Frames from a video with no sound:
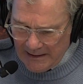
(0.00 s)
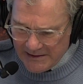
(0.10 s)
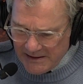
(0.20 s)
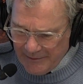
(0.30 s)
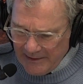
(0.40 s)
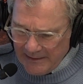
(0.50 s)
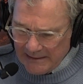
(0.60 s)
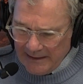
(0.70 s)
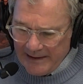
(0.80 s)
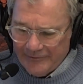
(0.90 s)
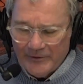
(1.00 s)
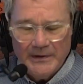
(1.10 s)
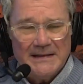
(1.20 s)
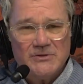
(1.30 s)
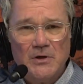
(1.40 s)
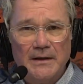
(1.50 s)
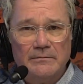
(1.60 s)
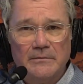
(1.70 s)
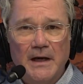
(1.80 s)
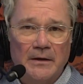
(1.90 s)
Something that Langford has not
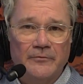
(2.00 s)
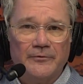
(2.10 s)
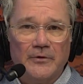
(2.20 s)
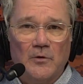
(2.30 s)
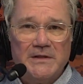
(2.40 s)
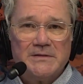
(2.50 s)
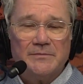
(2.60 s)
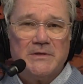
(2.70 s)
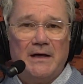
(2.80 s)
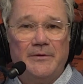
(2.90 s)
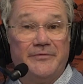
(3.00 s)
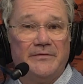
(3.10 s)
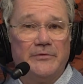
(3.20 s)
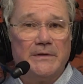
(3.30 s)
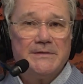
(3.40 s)
done for quite some time, if ever,